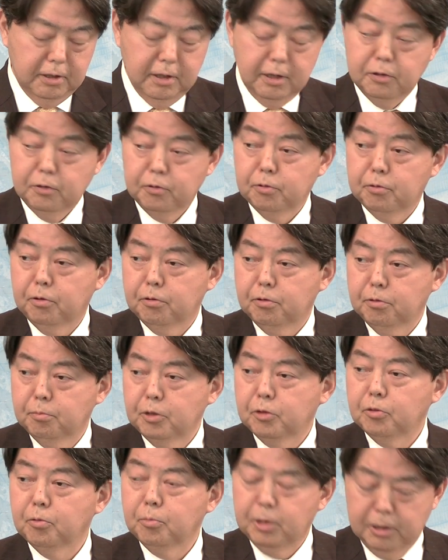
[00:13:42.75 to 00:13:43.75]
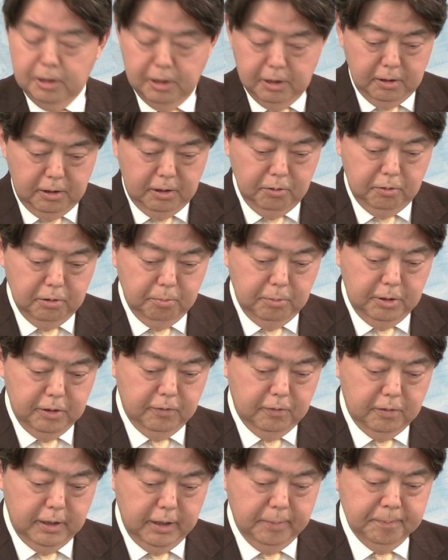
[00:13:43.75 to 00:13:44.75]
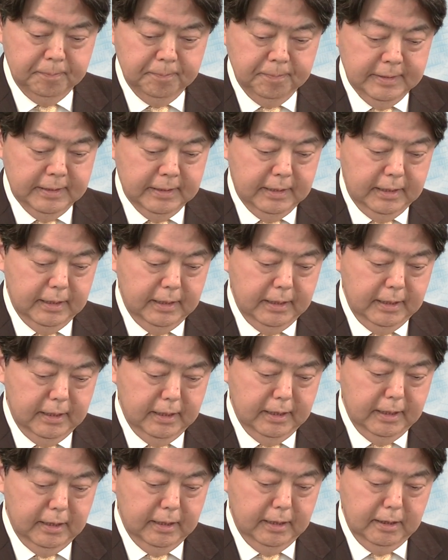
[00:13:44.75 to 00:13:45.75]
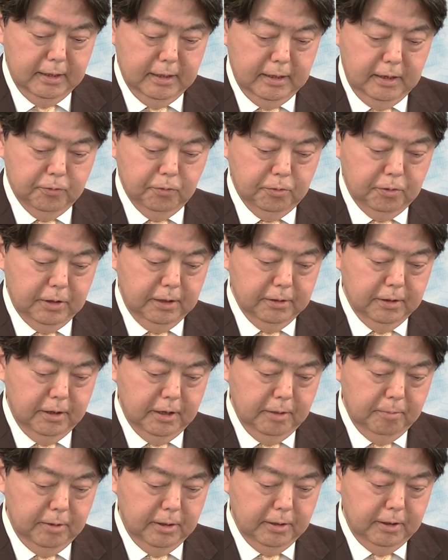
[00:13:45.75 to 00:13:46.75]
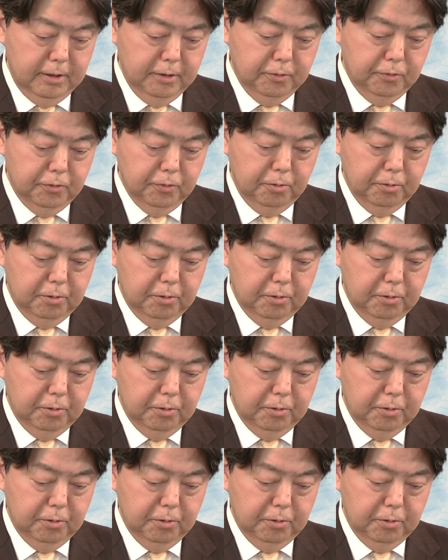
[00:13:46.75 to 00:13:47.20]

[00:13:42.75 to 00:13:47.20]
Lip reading: after taking the necessary prevention measures, we allowed people to come into Japan.